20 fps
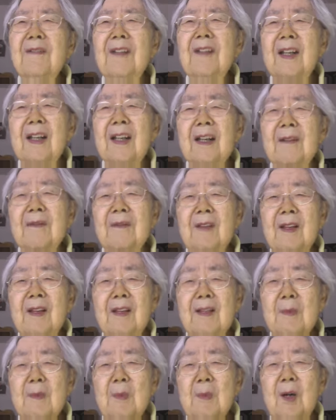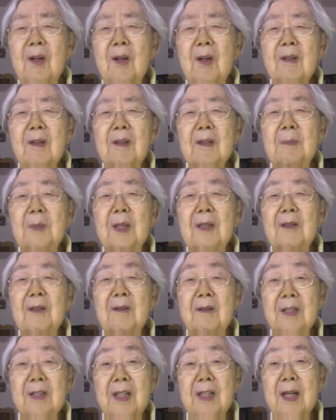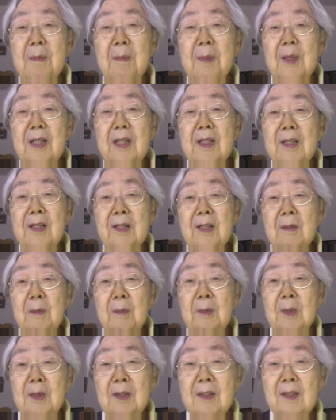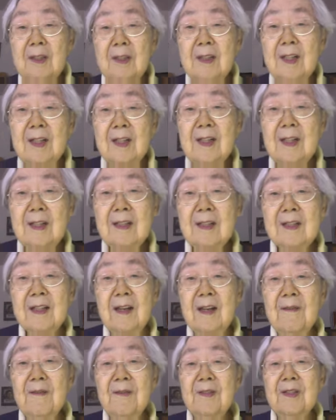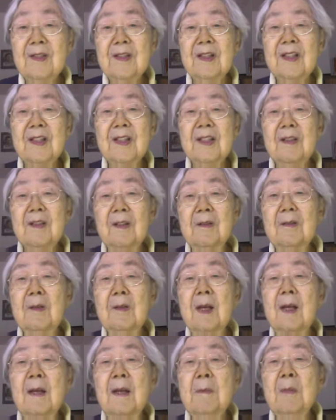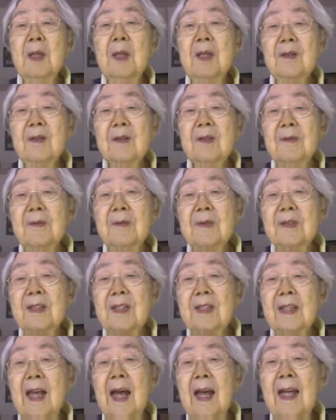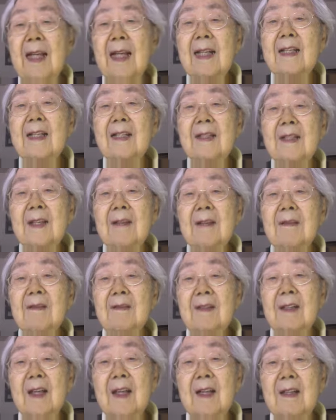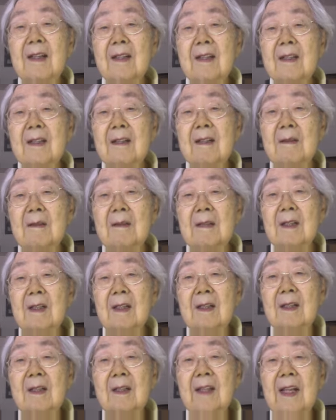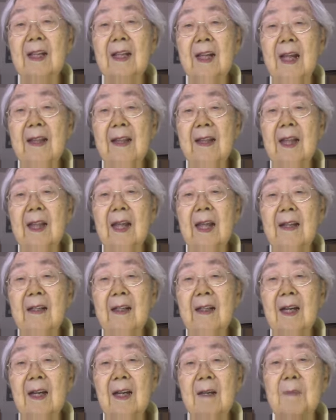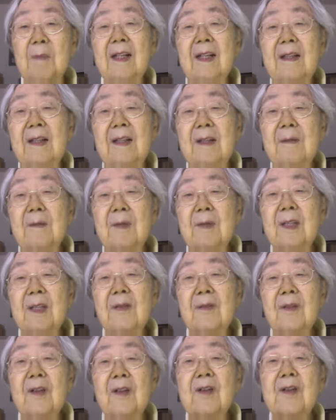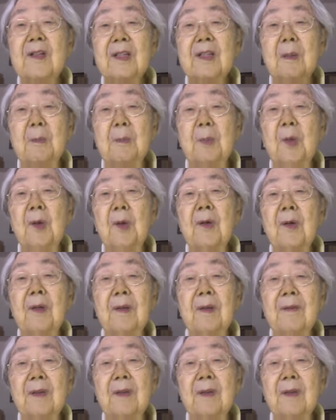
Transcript: in a small Japanese community in San Francisco because it was highly segregated at that time. It was very supportive